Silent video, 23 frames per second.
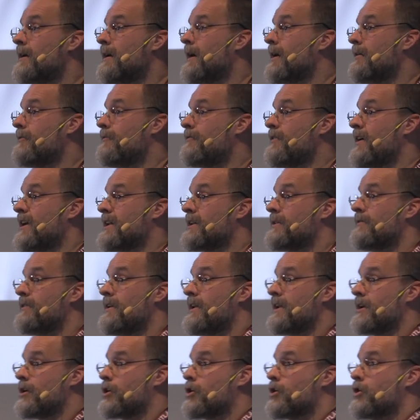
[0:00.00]
effectively
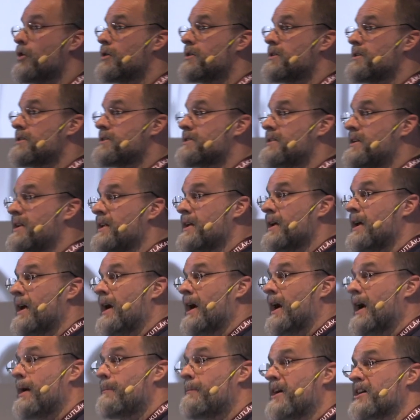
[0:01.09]
and courteously
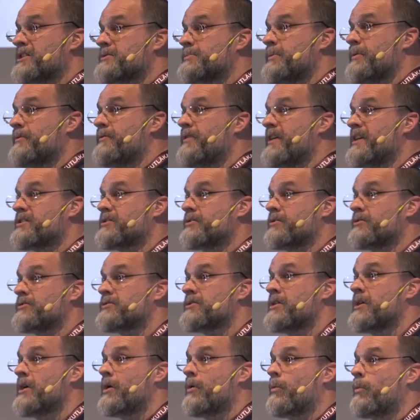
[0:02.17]
amongst professionals
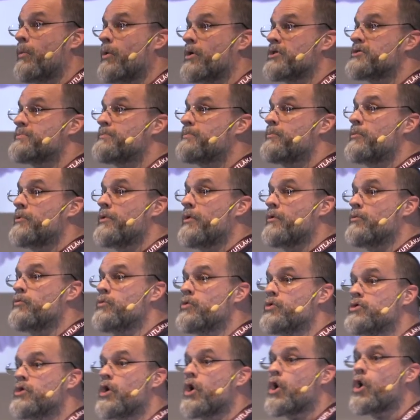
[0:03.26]
was the
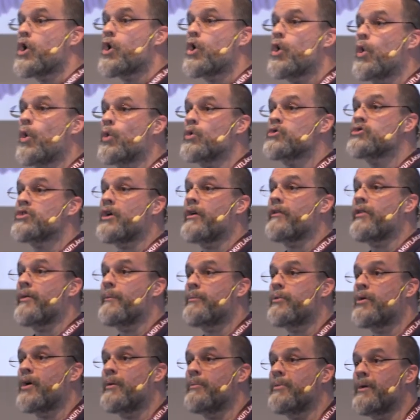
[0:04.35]
root cause of the
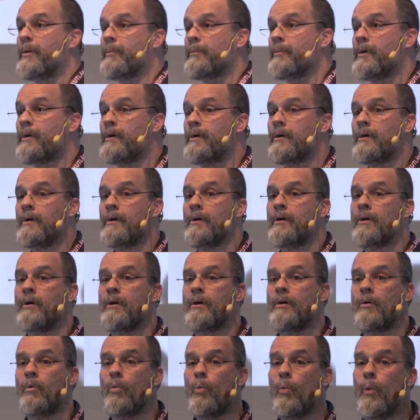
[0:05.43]
problem.
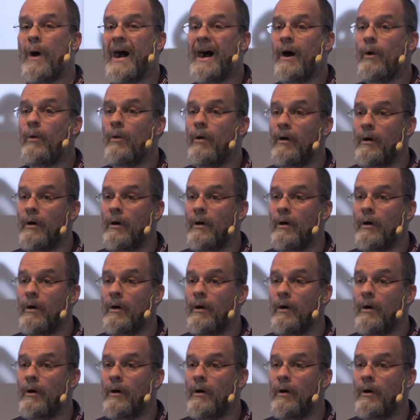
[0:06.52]
Wow.